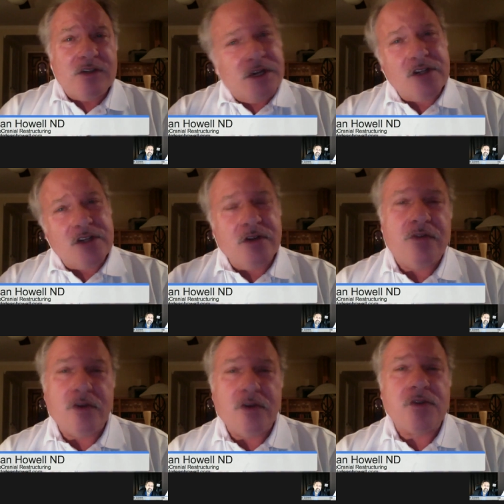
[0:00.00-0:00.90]

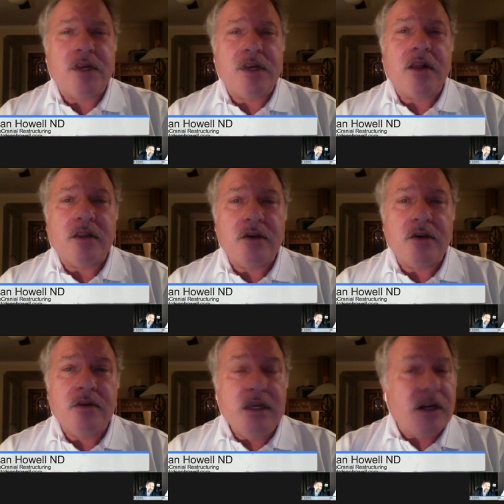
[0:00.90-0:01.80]
Traditional foods would
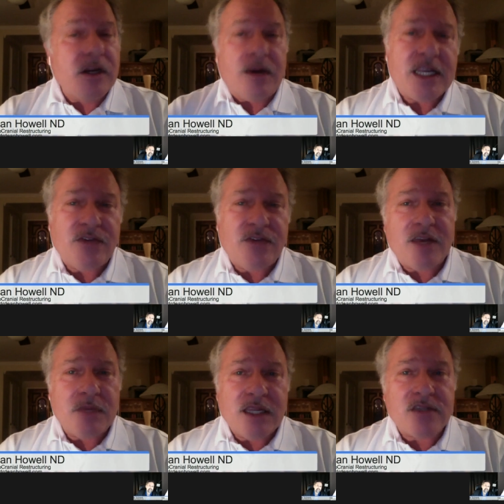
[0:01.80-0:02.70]
include
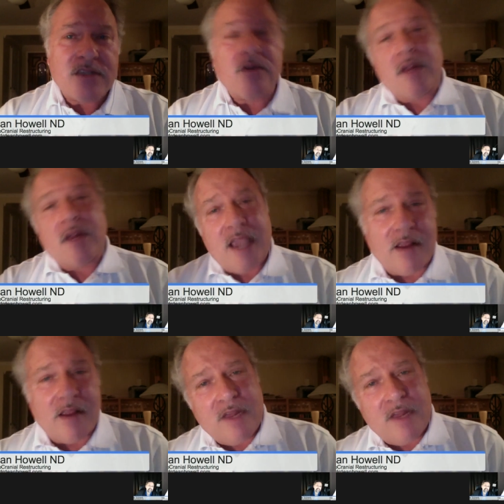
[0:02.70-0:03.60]
grass-fed meats,
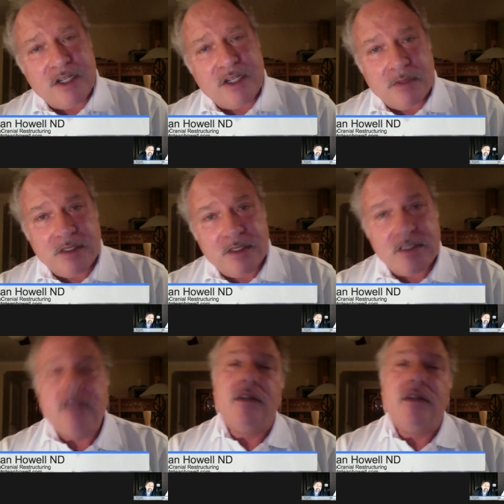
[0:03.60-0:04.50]
organic
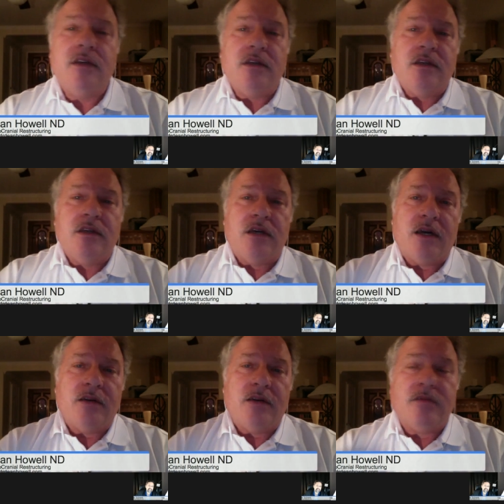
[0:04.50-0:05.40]
vegetables,
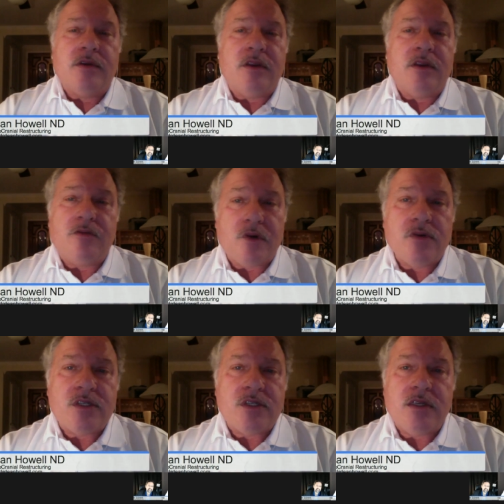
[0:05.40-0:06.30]
uh, and
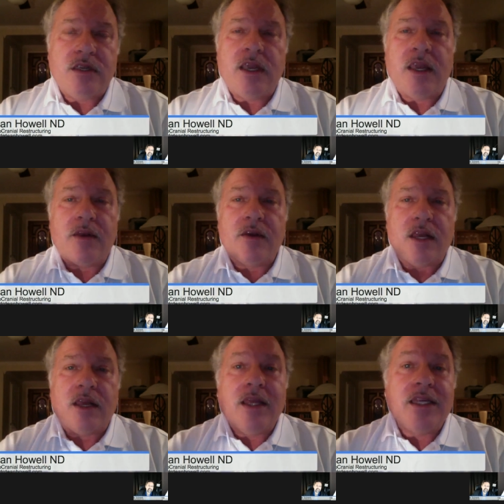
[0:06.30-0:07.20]
fruits, and
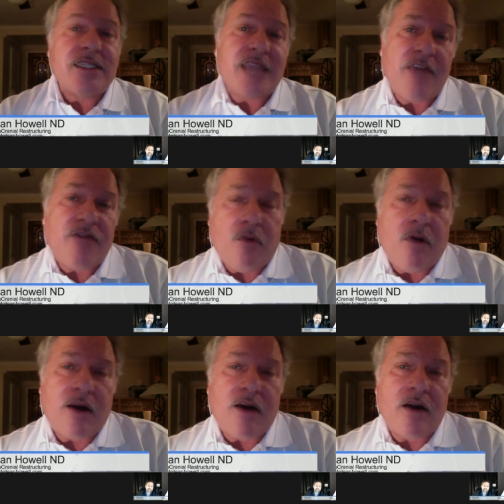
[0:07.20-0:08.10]
uh, safe
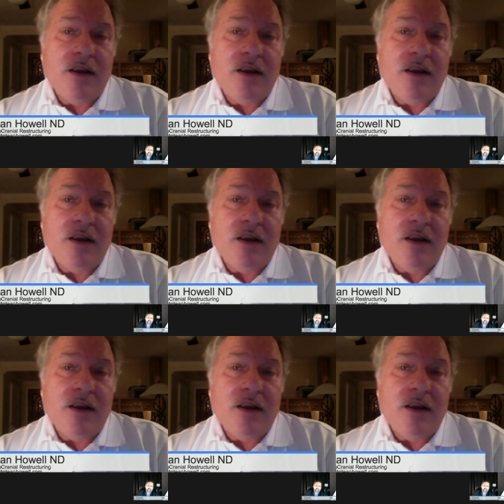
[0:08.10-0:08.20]
water,